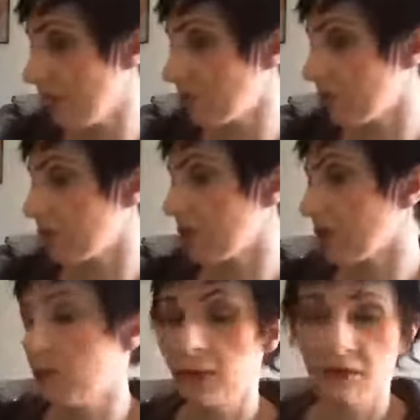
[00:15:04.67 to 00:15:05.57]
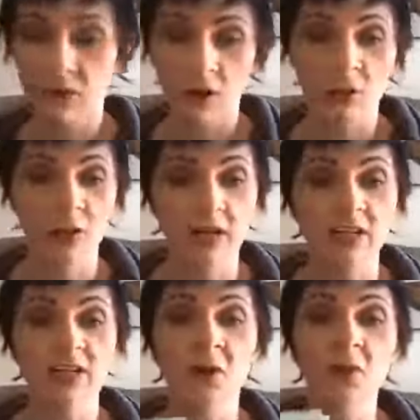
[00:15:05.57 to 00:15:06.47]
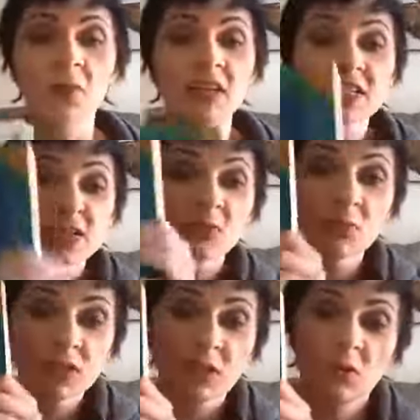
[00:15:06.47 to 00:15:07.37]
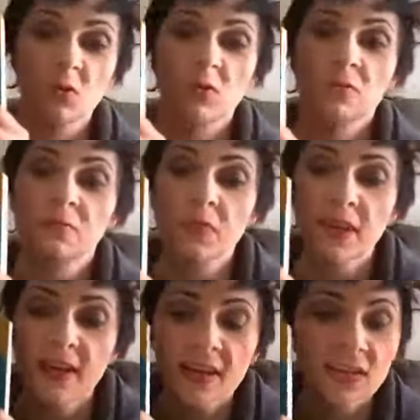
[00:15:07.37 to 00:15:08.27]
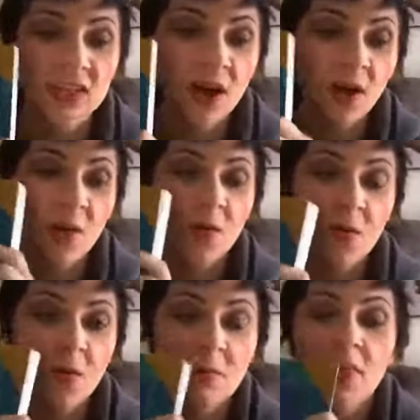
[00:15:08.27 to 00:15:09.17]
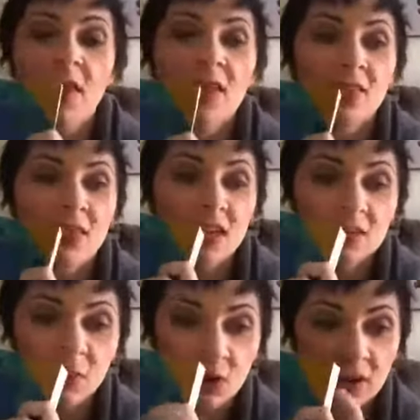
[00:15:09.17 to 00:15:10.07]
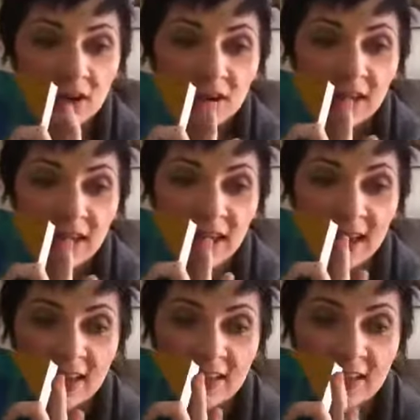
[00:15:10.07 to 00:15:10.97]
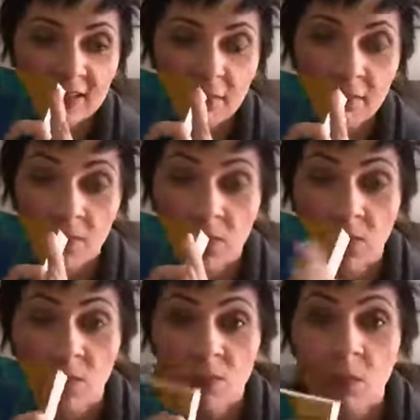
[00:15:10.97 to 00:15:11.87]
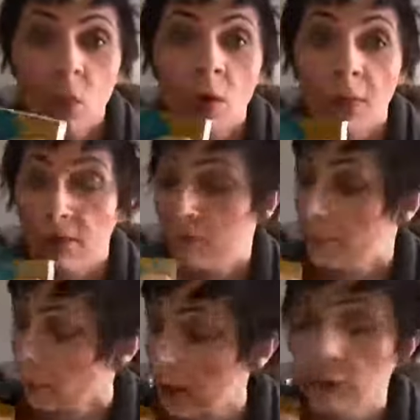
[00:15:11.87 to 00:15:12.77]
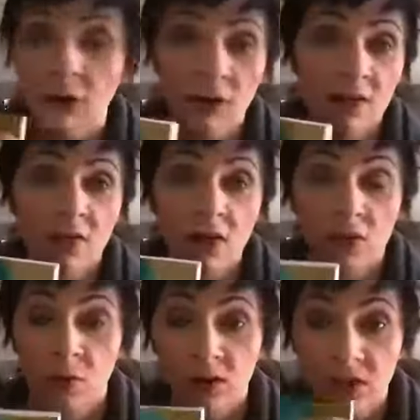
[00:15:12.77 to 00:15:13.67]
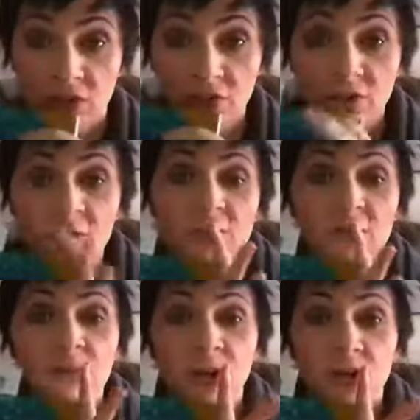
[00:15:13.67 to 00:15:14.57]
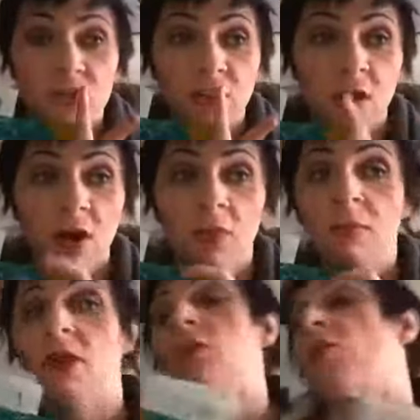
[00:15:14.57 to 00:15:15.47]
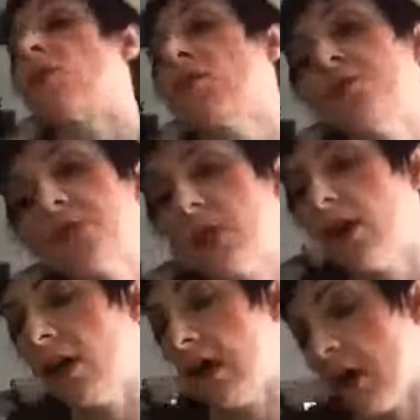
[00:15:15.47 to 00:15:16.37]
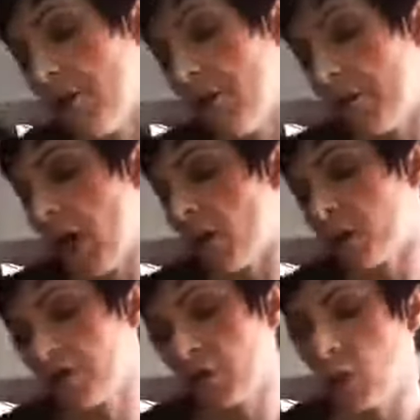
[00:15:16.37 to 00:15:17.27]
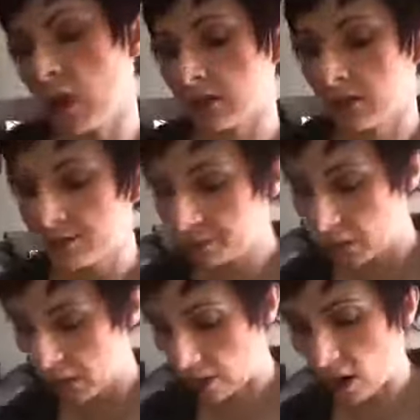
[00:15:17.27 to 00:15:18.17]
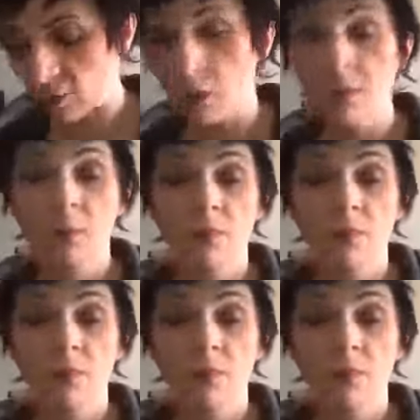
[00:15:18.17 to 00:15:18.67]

want to start with a bit of a reading. So this is really cool. So this book is my great-great-grandfather, one of his first books on paranormal, Albert Durant Watson. Now,